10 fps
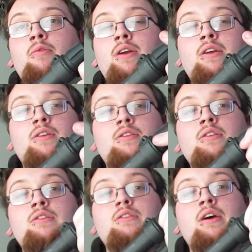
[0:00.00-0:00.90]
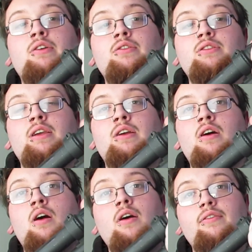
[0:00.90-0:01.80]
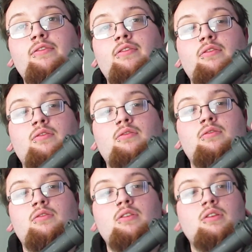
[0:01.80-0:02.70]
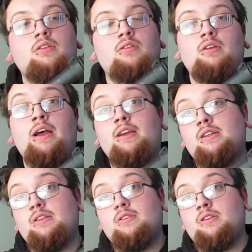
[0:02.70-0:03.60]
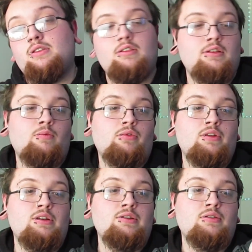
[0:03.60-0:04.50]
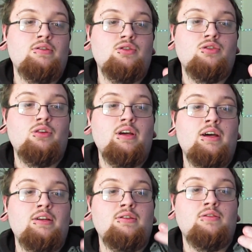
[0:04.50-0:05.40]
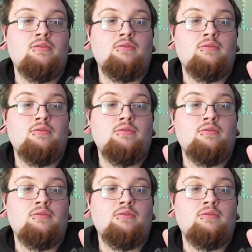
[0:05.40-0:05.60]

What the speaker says: right here is how you take it off. I can then disassemble this to show you guys.